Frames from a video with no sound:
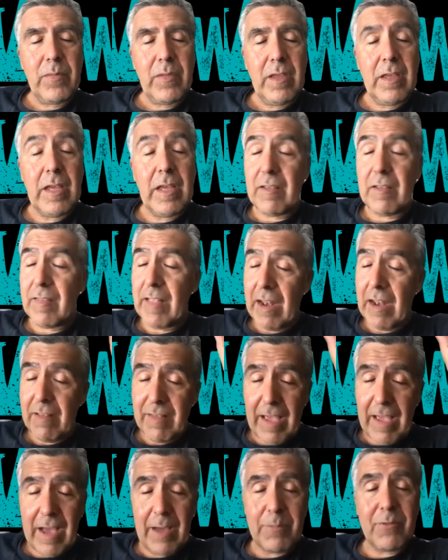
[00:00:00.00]
Yes, that is
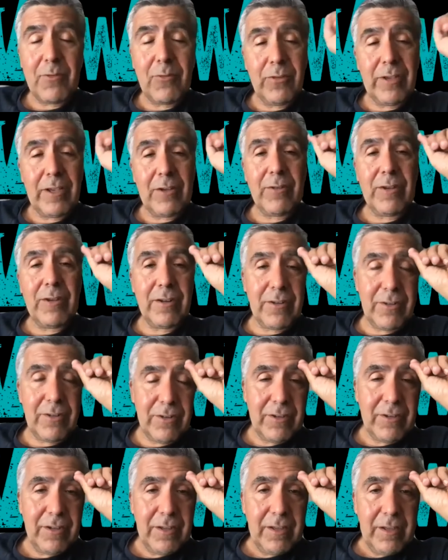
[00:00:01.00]
absolutely
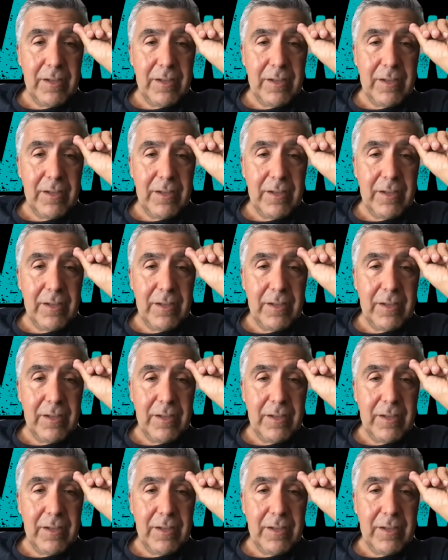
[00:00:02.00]
critical.